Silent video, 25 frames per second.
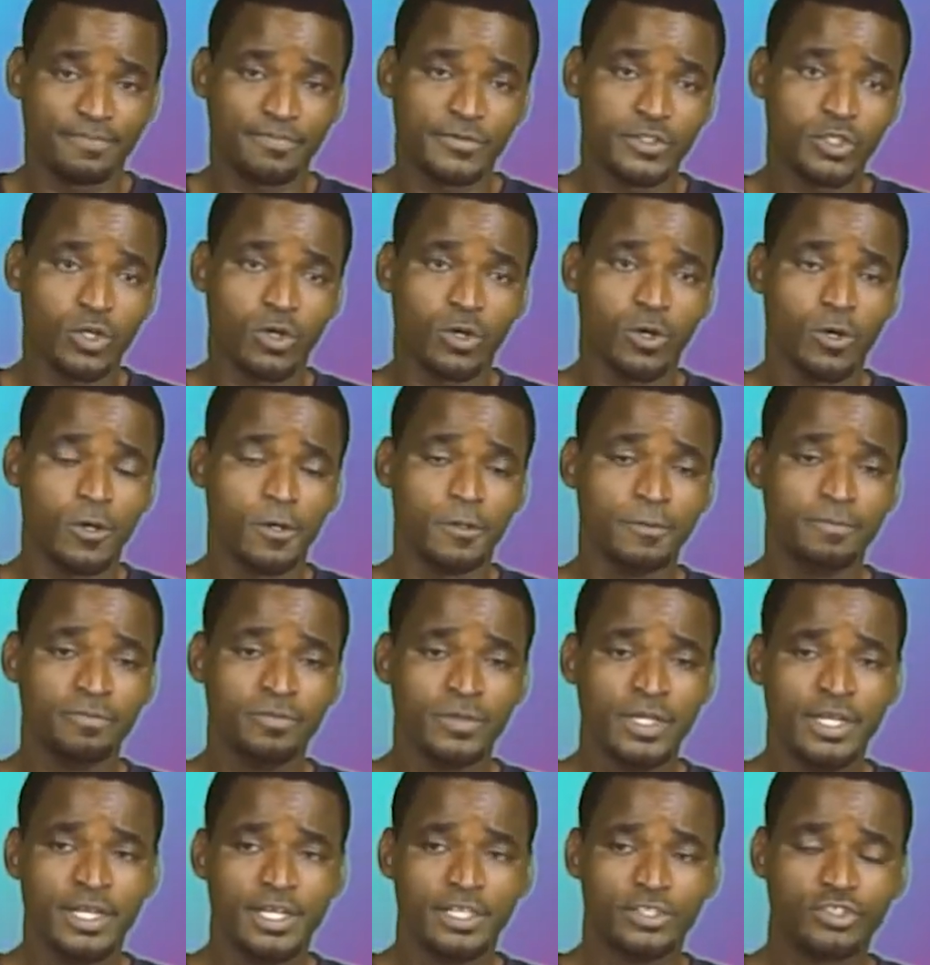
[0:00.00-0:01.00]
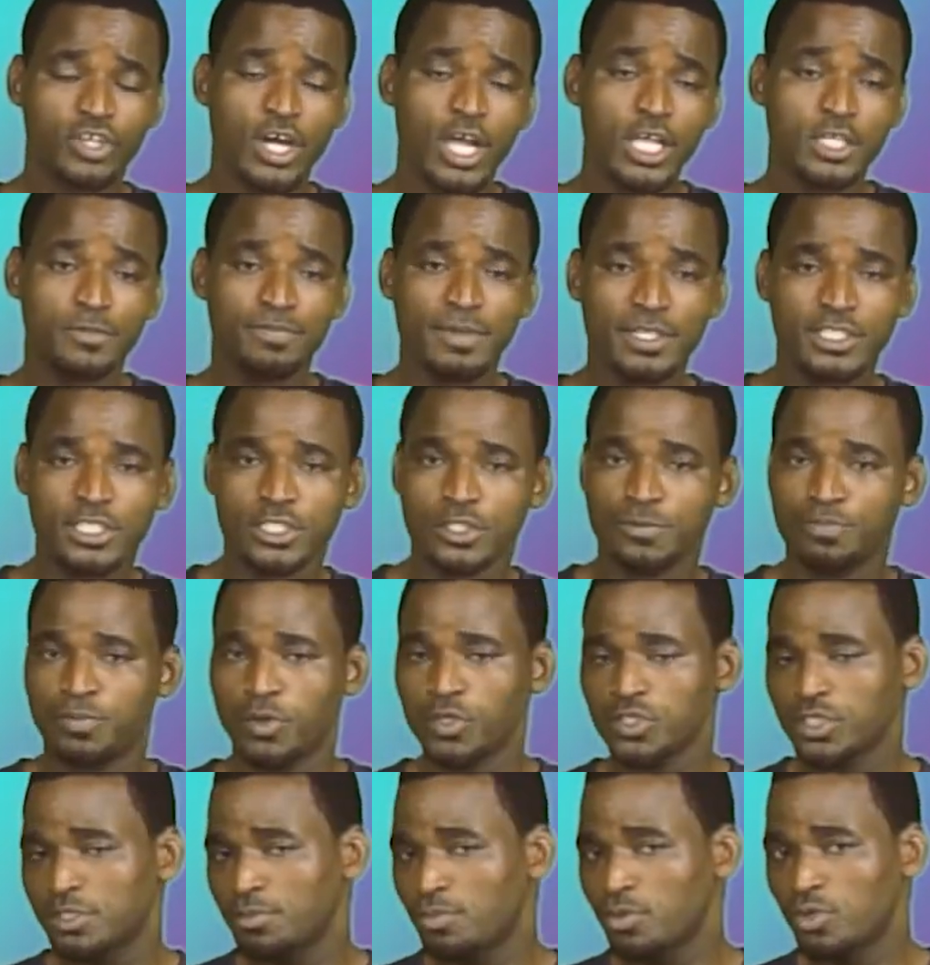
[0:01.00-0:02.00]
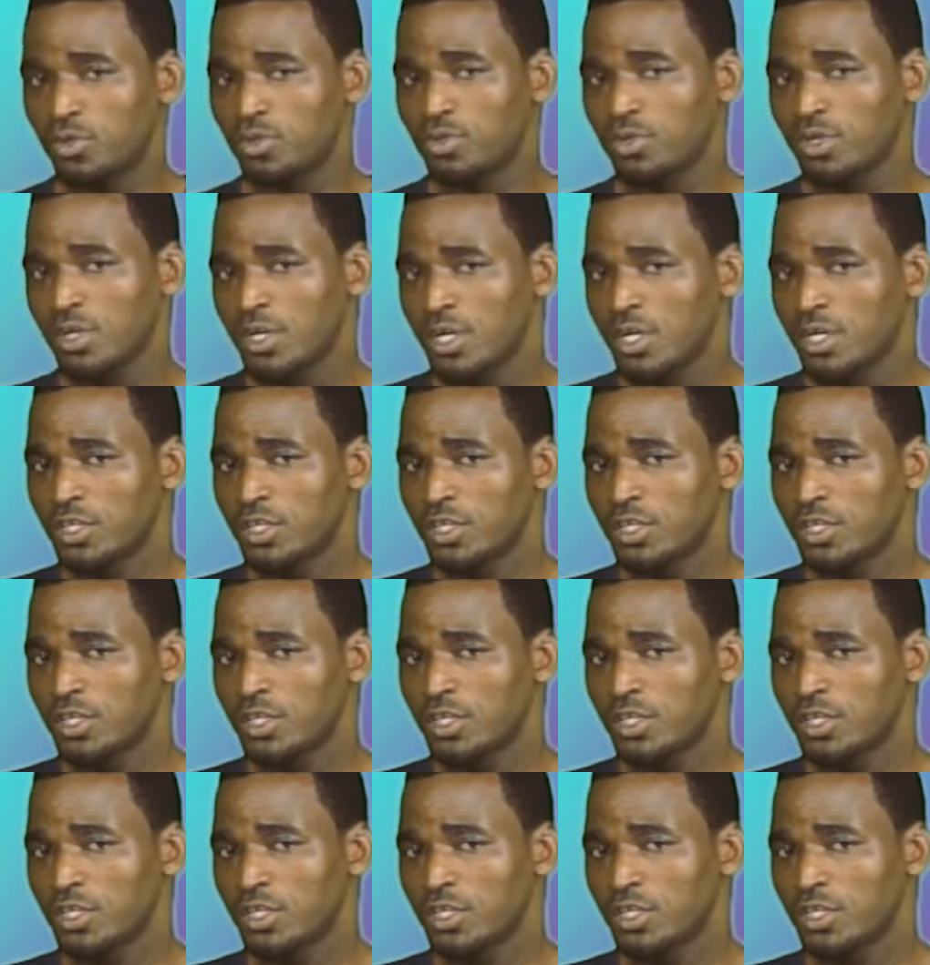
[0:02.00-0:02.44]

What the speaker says: So try as much as possible